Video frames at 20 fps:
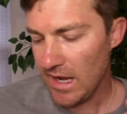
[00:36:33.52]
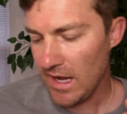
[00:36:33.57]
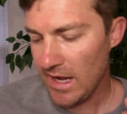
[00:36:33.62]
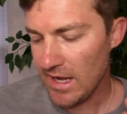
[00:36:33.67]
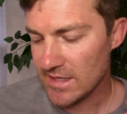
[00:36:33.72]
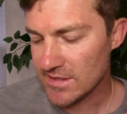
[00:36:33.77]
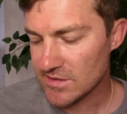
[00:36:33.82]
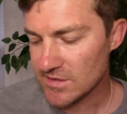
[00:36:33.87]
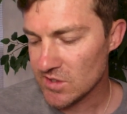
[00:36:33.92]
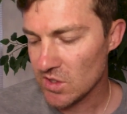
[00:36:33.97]

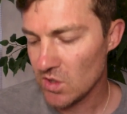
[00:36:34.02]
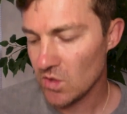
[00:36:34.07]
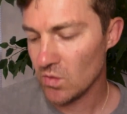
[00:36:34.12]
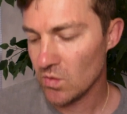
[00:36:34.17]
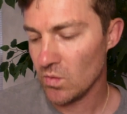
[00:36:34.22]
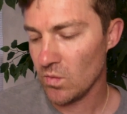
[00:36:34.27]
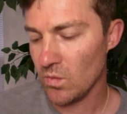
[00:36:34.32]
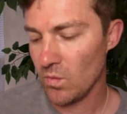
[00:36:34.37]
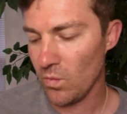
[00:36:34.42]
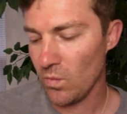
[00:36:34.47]
And
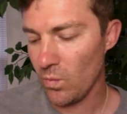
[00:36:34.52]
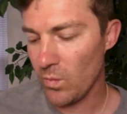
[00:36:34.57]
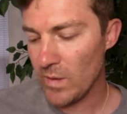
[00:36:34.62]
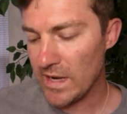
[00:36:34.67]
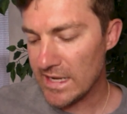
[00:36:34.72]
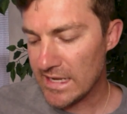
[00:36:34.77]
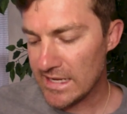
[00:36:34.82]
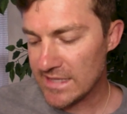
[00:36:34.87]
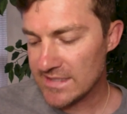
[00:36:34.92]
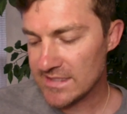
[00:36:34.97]
so
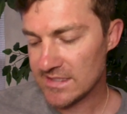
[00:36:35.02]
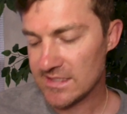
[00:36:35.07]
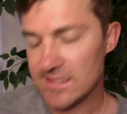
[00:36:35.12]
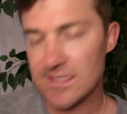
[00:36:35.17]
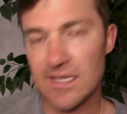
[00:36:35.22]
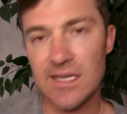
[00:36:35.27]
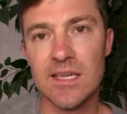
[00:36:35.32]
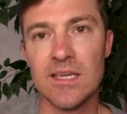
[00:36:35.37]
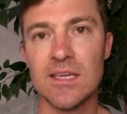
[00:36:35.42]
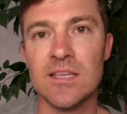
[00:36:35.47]
we need to
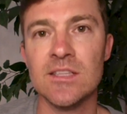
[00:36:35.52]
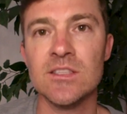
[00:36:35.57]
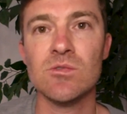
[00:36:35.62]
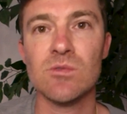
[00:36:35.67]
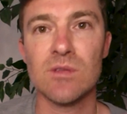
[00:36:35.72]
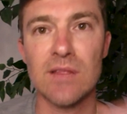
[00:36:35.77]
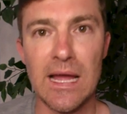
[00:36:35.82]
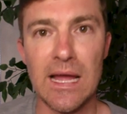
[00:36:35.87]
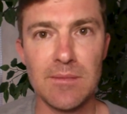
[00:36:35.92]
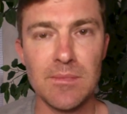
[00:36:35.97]
stick
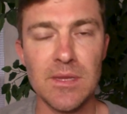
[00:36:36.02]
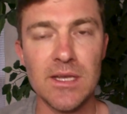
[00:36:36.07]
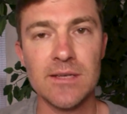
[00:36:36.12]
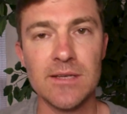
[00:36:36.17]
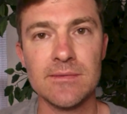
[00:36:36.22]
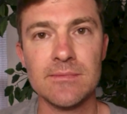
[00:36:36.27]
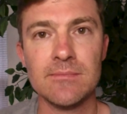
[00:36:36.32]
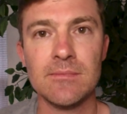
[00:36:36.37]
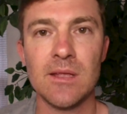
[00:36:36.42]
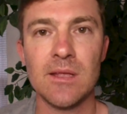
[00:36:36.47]
into alignment